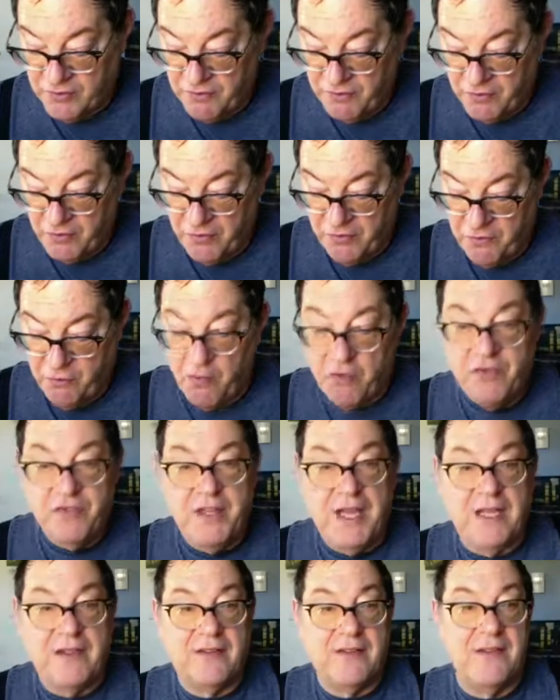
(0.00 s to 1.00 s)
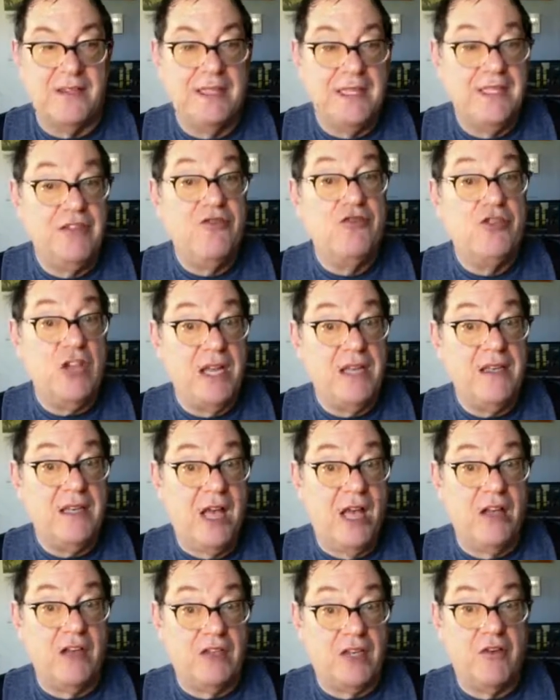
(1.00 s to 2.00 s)
for the 4,000 in
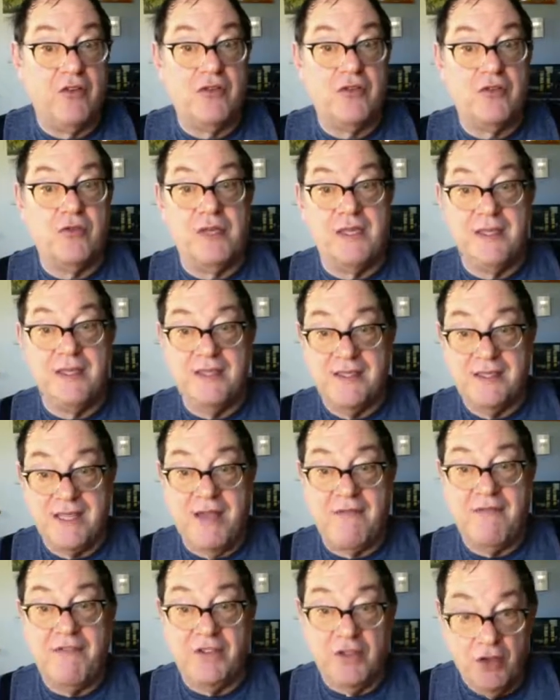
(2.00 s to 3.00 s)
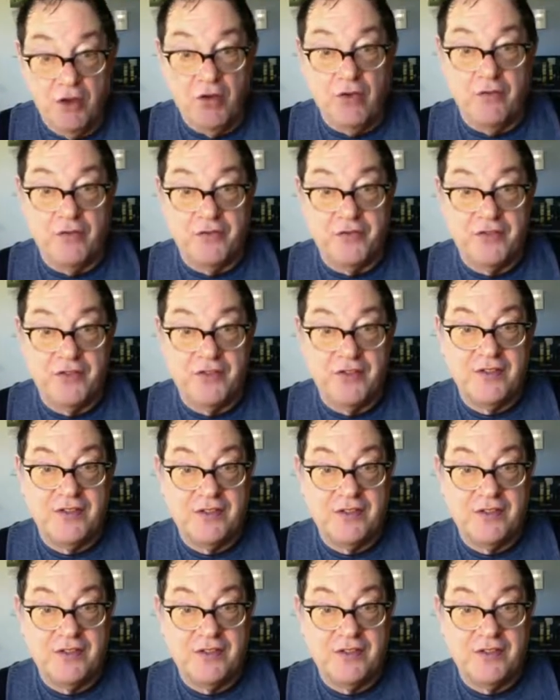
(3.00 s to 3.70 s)
Gentile territory, seven loaves.